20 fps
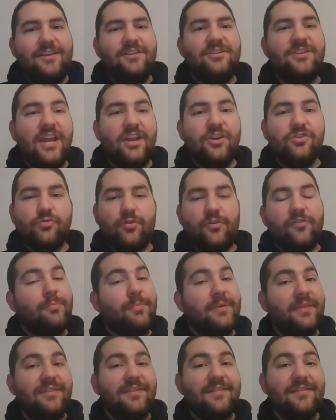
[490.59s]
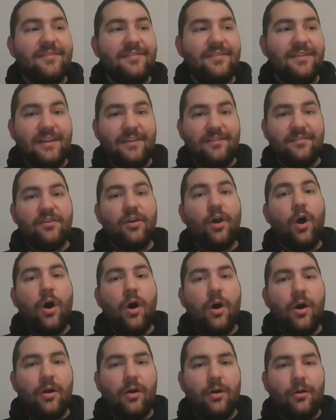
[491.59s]
dangerous, but this sea is
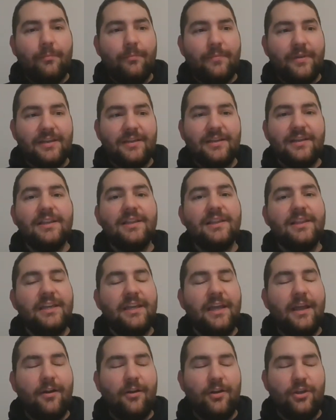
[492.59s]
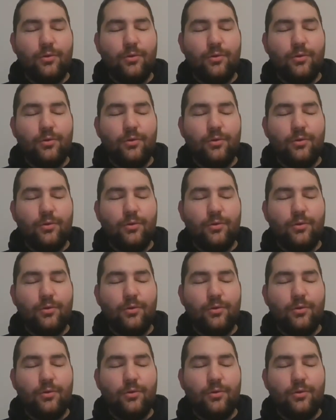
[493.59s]
calm and clear.